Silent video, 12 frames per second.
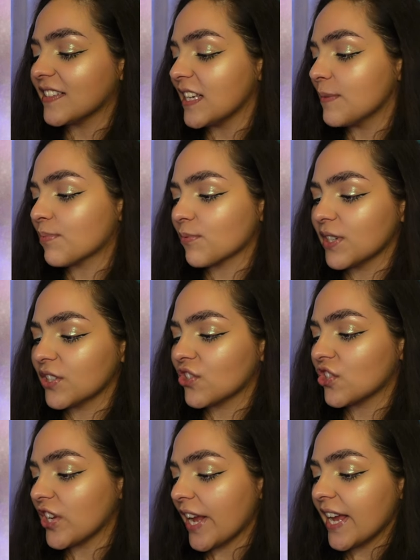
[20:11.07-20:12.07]
deep rich
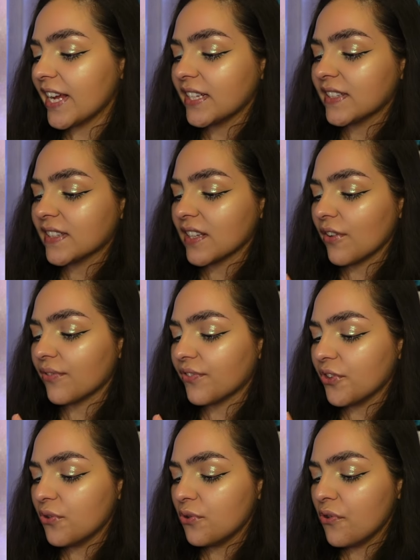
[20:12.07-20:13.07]
shades, a
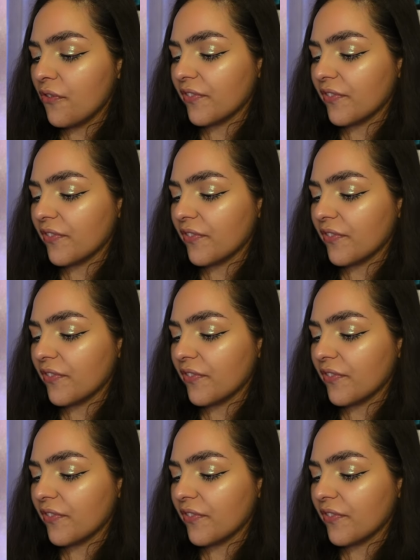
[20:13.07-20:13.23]
few